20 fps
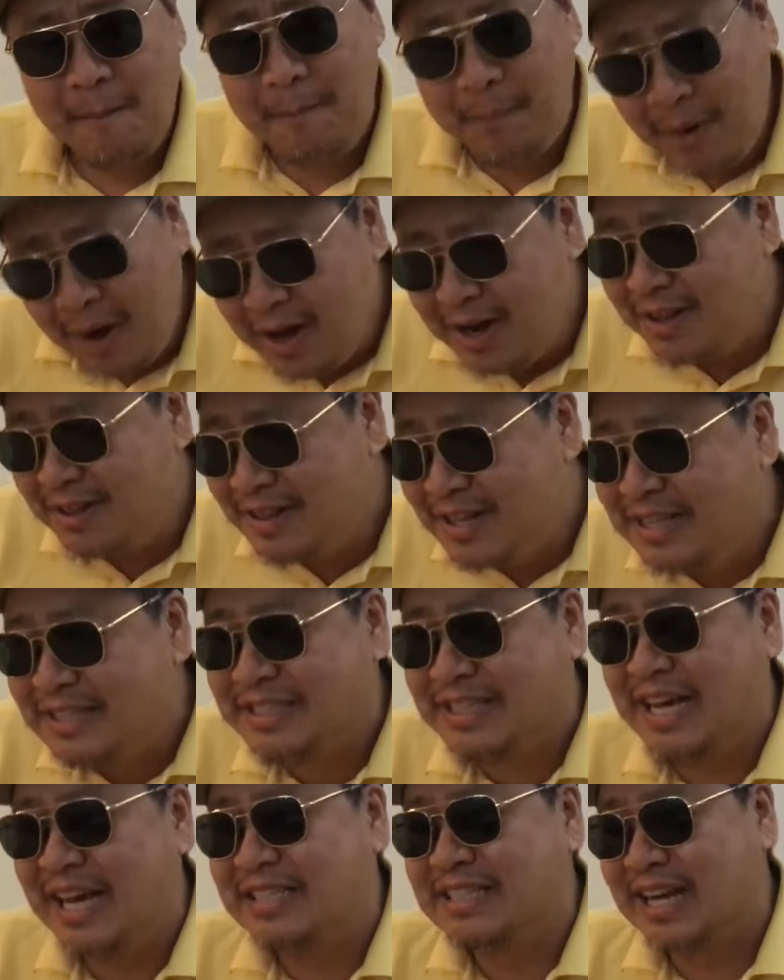But in this
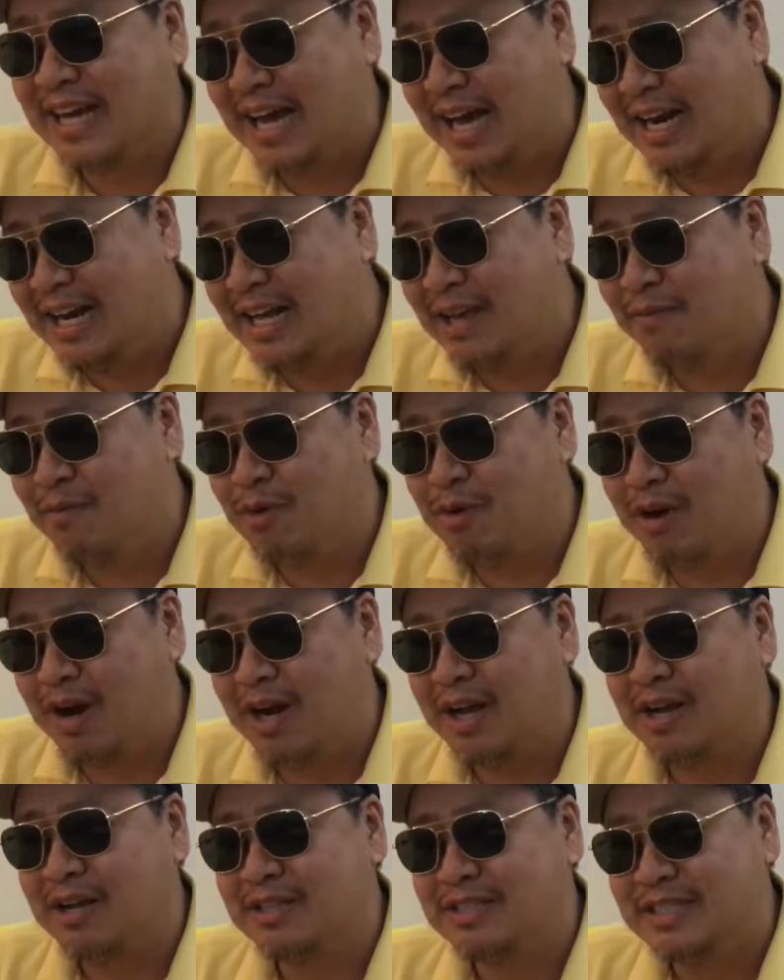case, I got to give him
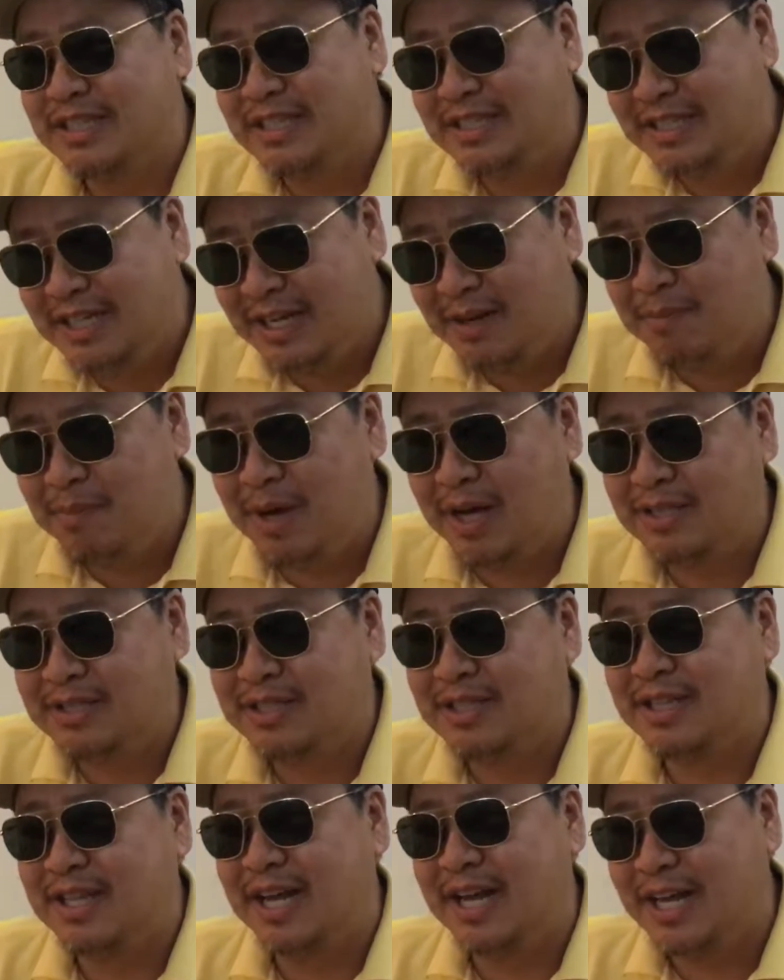credit because he did
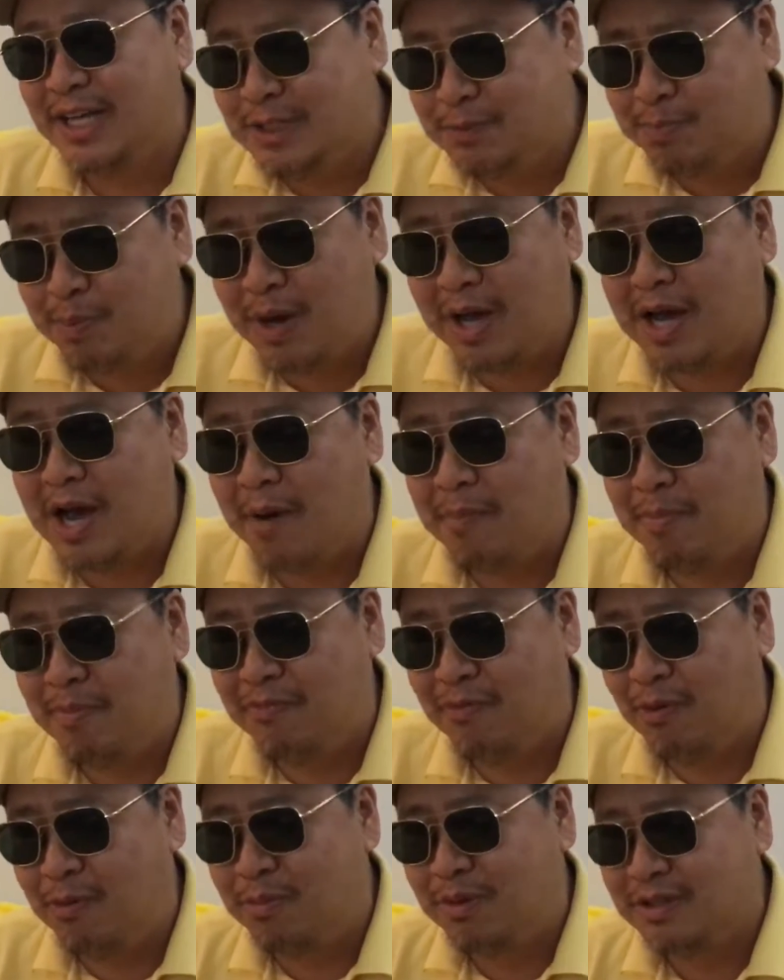mention that his breakout
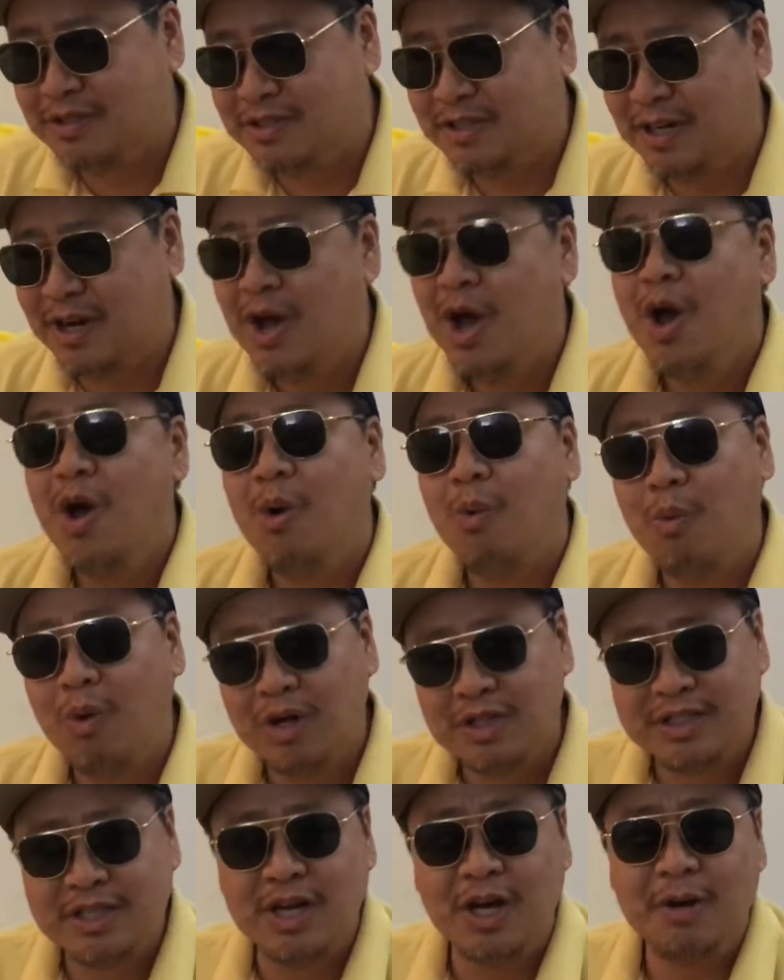performer this year
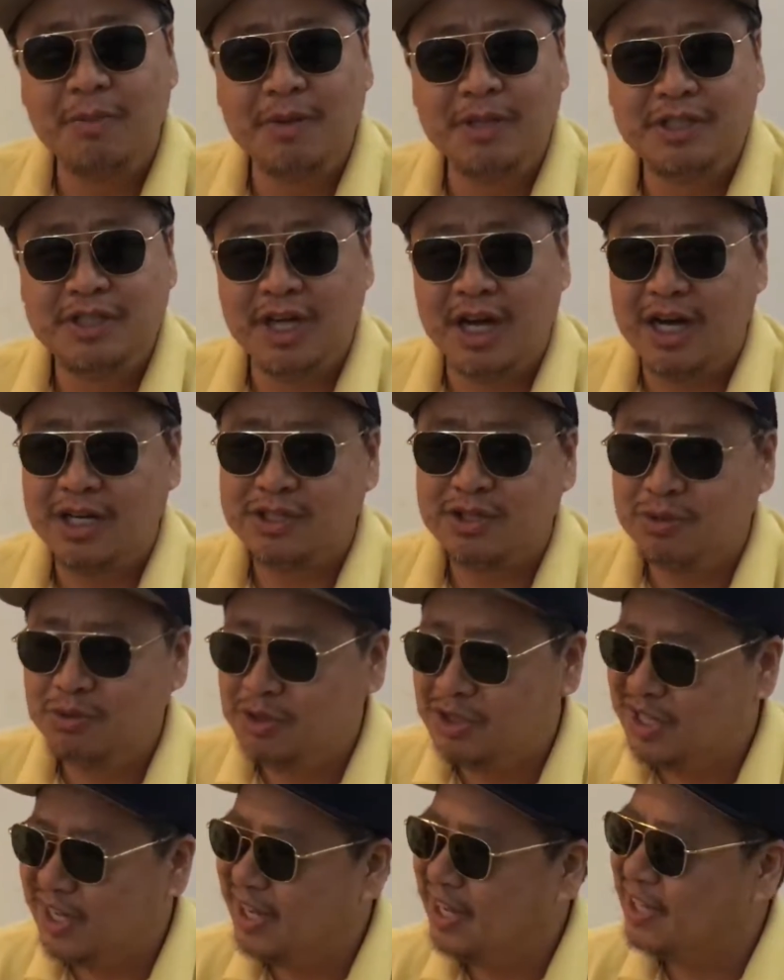was going to be Josh
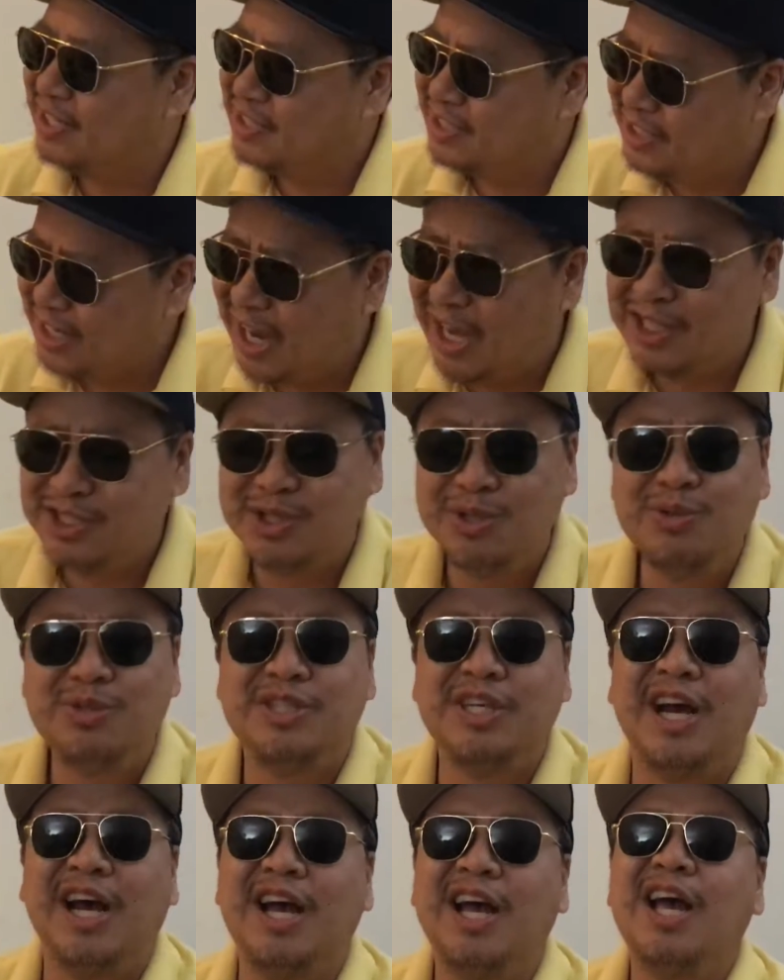Uche. And Josh
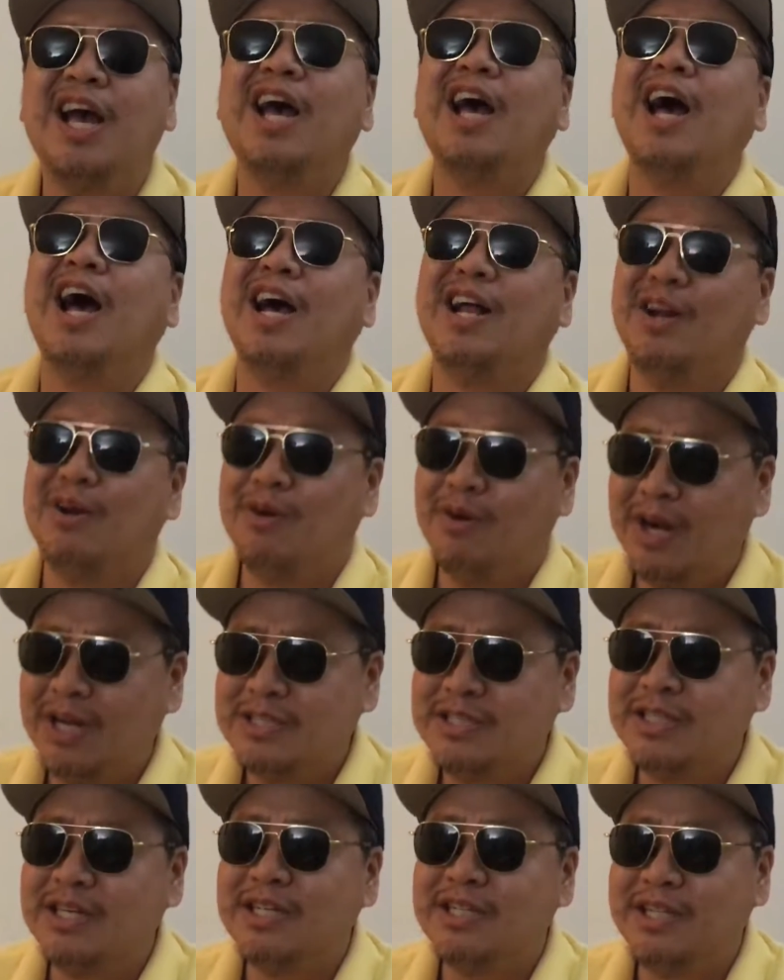Uche and the
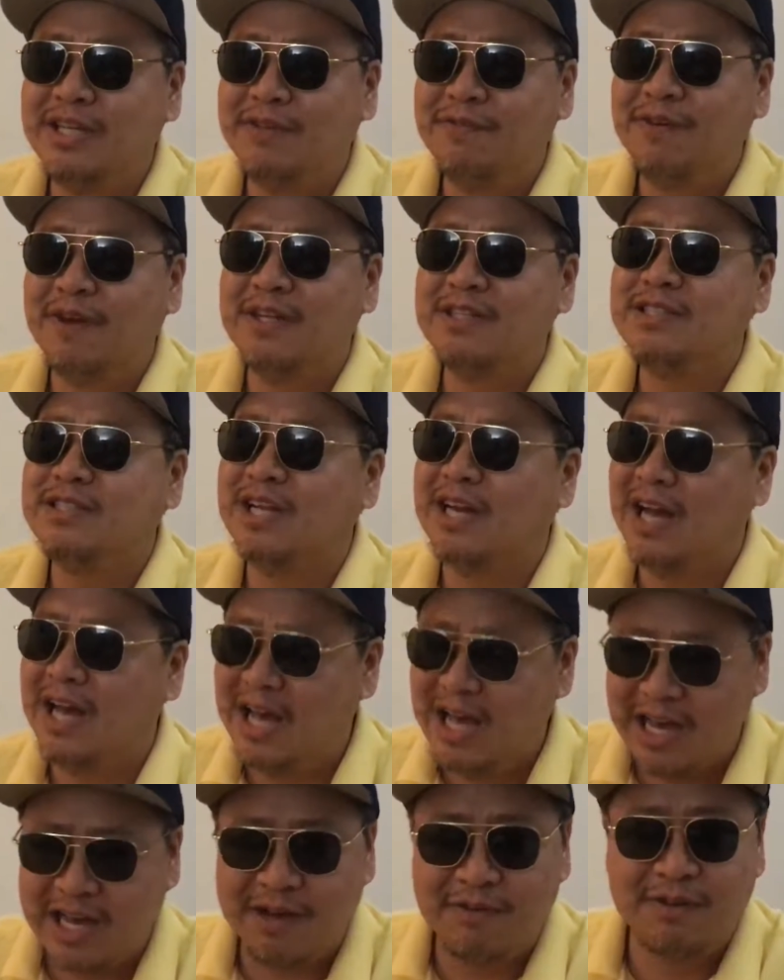rest of the defense did a
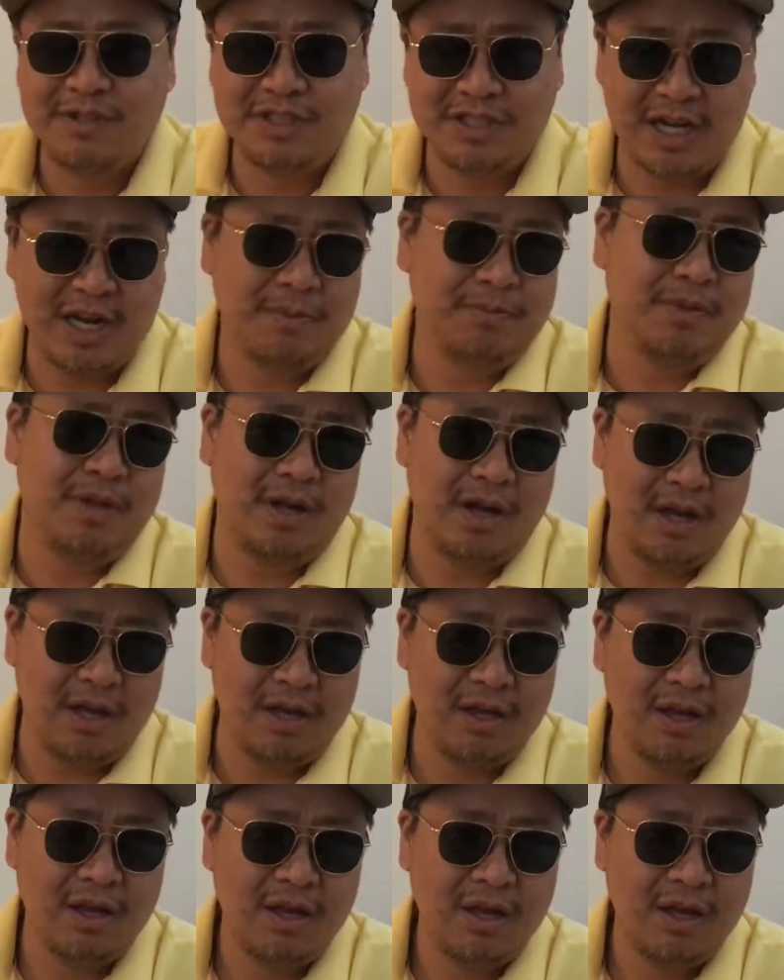heck of a job today.